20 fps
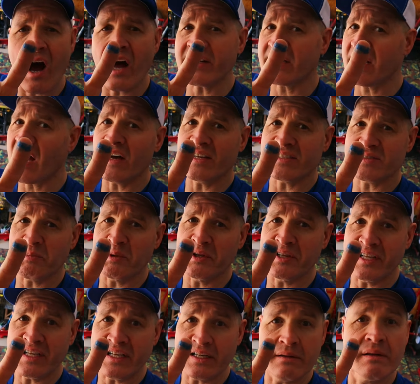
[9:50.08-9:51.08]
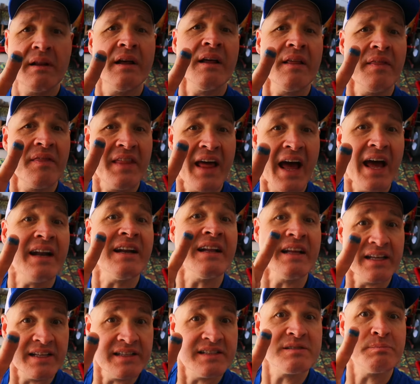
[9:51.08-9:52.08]
not Cosmoline.
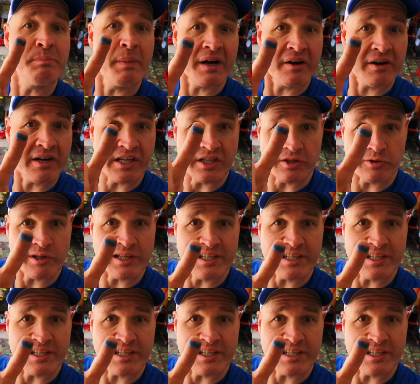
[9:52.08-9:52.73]
That is bearing